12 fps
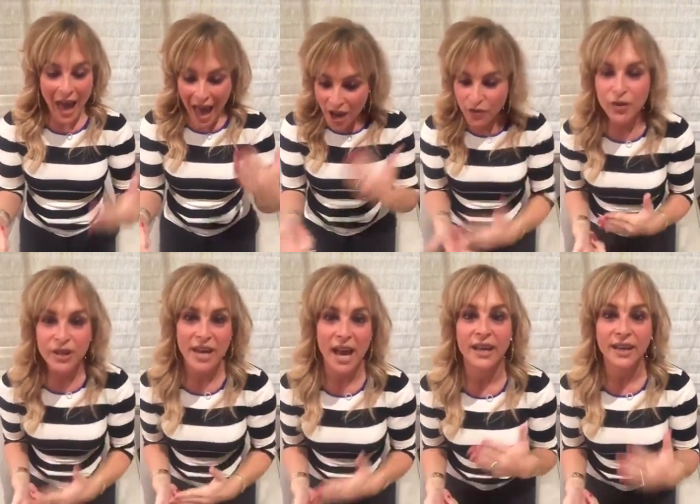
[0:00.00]
every
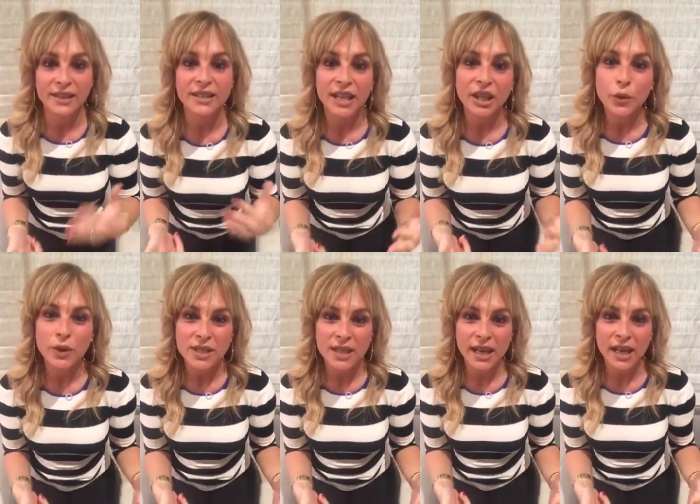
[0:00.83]
day
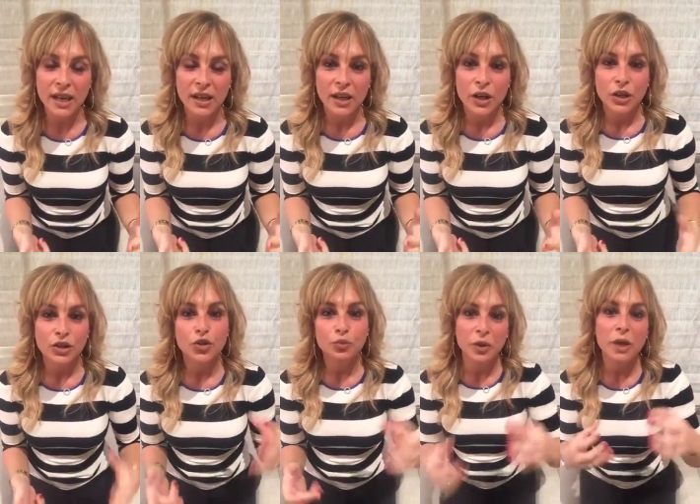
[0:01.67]
continuously
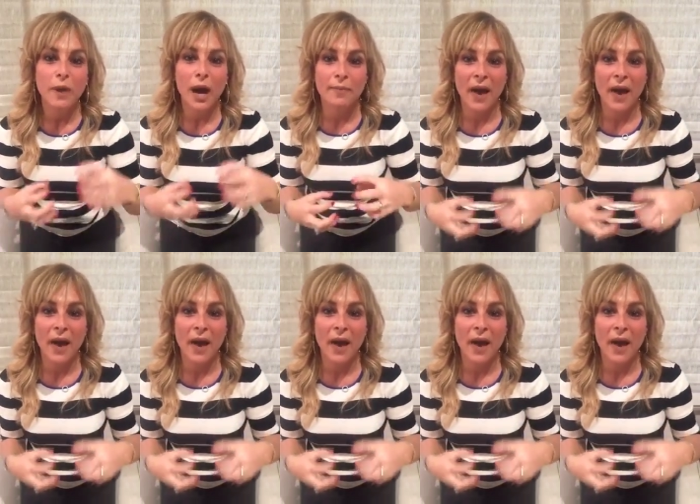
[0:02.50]
to be my